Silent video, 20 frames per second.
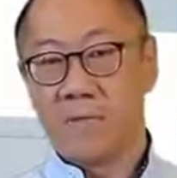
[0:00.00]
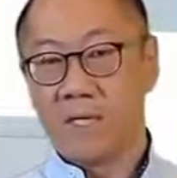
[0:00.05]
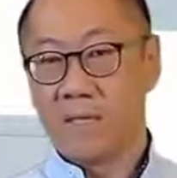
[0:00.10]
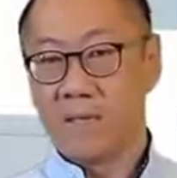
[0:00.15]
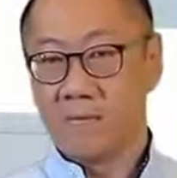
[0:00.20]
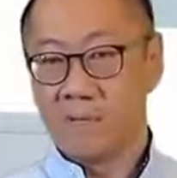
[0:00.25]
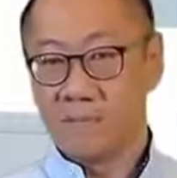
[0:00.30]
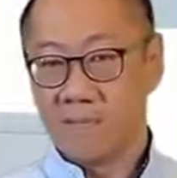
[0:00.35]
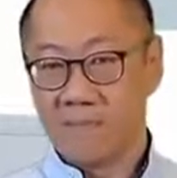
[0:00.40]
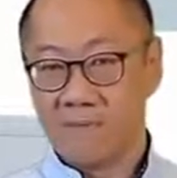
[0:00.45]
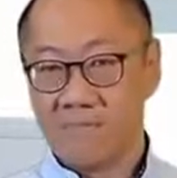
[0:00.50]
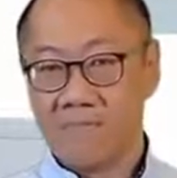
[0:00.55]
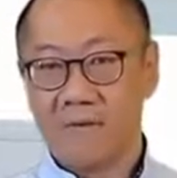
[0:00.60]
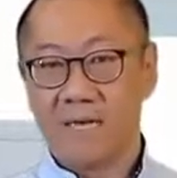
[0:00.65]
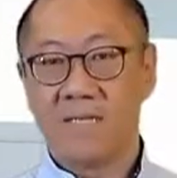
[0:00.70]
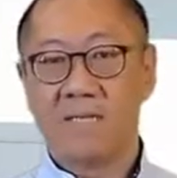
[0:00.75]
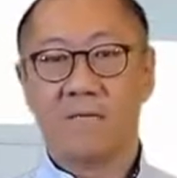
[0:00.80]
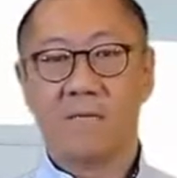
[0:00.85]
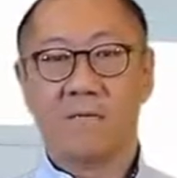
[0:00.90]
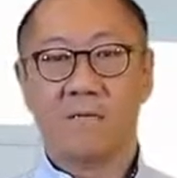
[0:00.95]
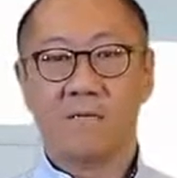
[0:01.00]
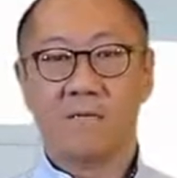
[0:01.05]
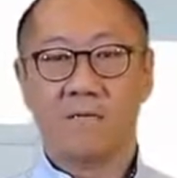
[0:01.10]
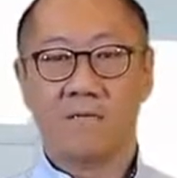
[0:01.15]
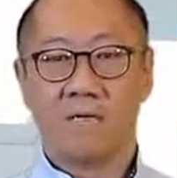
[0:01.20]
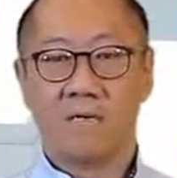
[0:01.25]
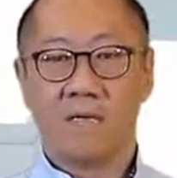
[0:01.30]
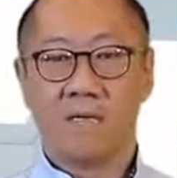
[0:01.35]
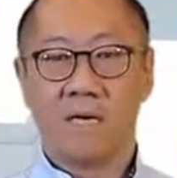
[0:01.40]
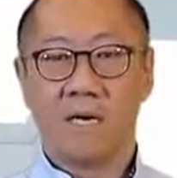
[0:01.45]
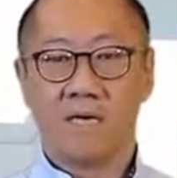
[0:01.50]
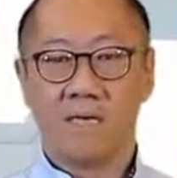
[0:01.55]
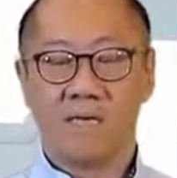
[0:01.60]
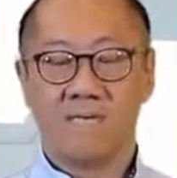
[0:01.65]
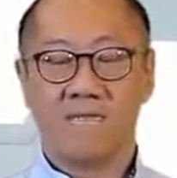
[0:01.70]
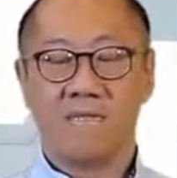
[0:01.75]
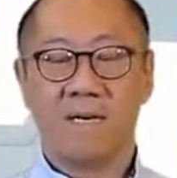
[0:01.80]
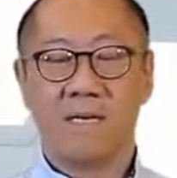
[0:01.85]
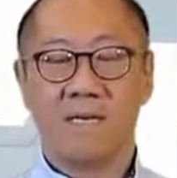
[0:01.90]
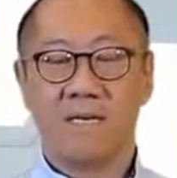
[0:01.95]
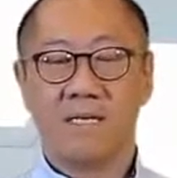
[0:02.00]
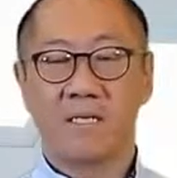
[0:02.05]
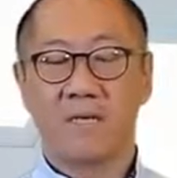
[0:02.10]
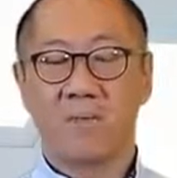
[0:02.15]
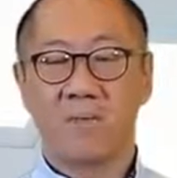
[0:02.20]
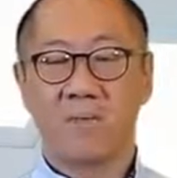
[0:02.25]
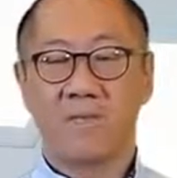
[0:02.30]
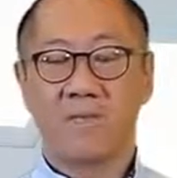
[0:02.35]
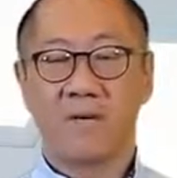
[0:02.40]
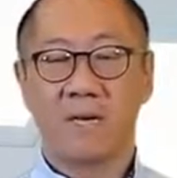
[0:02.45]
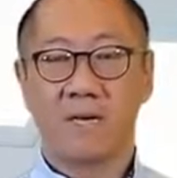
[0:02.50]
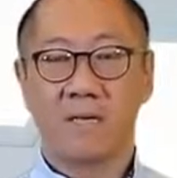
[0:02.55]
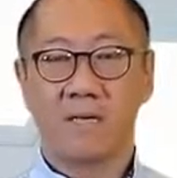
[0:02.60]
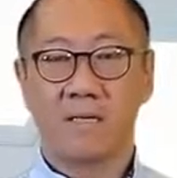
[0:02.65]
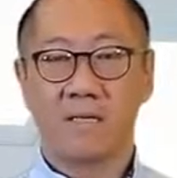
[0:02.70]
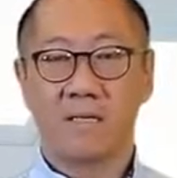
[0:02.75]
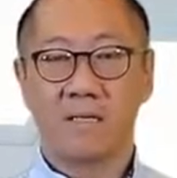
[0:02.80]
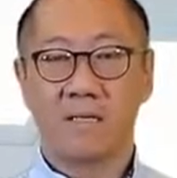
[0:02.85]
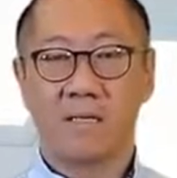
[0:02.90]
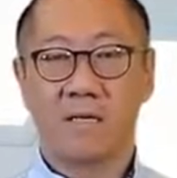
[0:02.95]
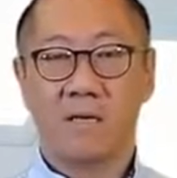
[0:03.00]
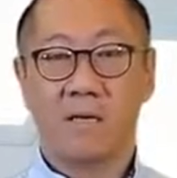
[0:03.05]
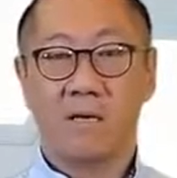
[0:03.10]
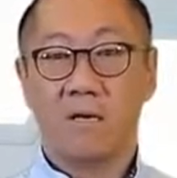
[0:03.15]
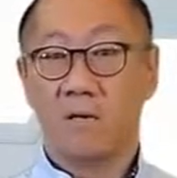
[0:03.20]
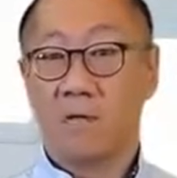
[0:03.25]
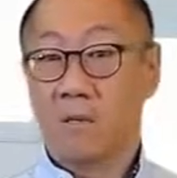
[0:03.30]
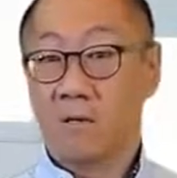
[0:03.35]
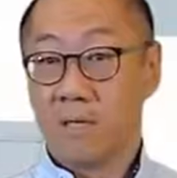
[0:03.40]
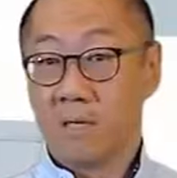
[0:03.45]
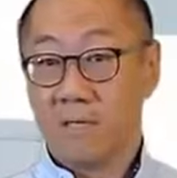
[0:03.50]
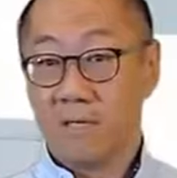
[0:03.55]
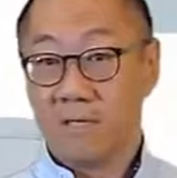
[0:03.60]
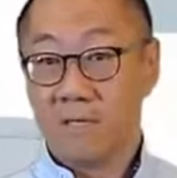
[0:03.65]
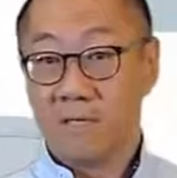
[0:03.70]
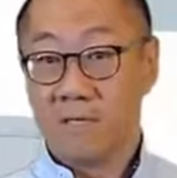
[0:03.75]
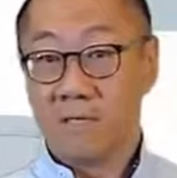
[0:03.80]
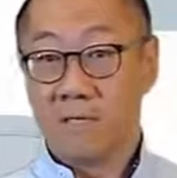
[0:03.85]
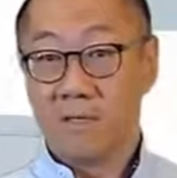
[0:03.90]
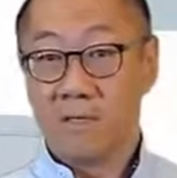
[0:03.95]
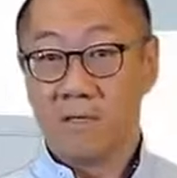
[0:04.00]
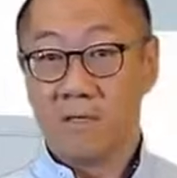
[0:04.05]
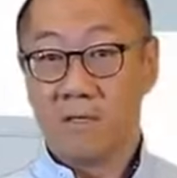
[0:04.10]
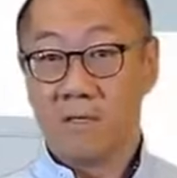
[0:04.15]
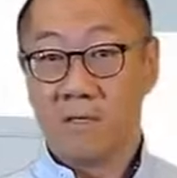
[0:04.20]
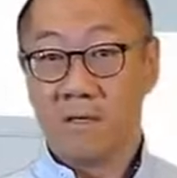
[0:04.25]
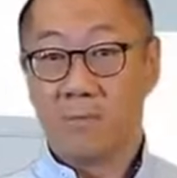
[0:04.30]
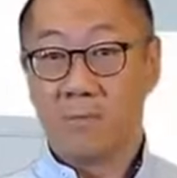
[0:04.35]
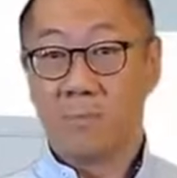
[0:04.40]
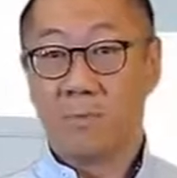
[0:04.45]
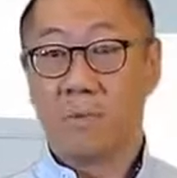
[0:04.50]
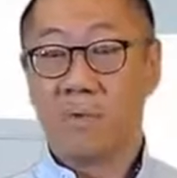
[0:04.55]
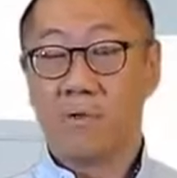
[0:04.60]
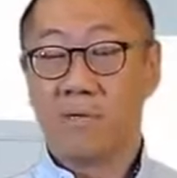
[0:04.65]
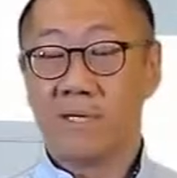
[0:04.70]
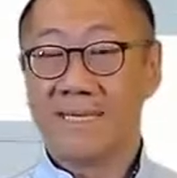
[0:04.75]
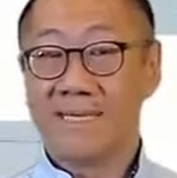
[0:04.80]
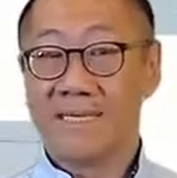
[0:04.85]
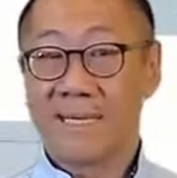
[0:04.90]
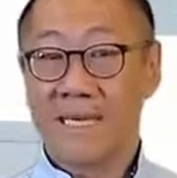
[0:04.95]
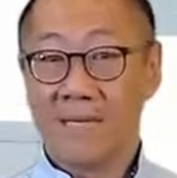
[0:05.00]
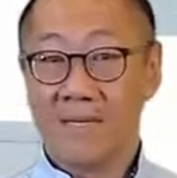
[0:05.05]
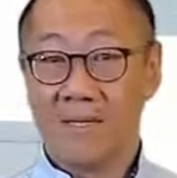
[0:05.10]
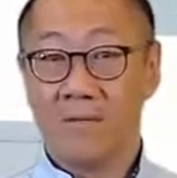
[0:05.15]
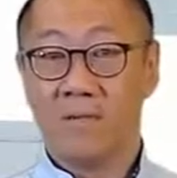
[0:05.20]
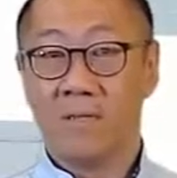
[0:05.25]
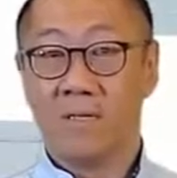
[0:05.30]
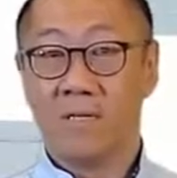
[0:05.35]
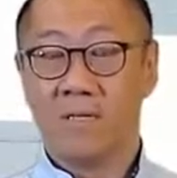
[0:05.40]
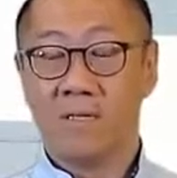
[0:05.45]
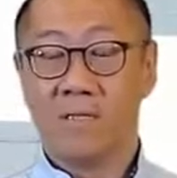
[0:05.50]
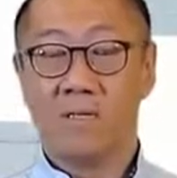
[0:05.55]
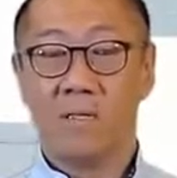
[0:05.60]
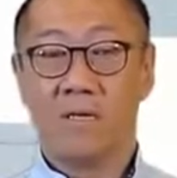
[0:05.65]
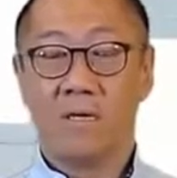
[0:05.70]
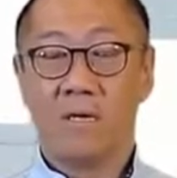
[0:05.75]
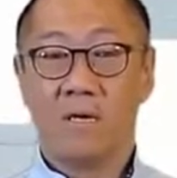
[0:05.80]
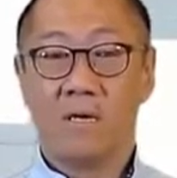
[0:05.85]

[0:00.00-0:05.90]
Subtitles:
whether it's investors or other finance providers or even your broader stakeholders?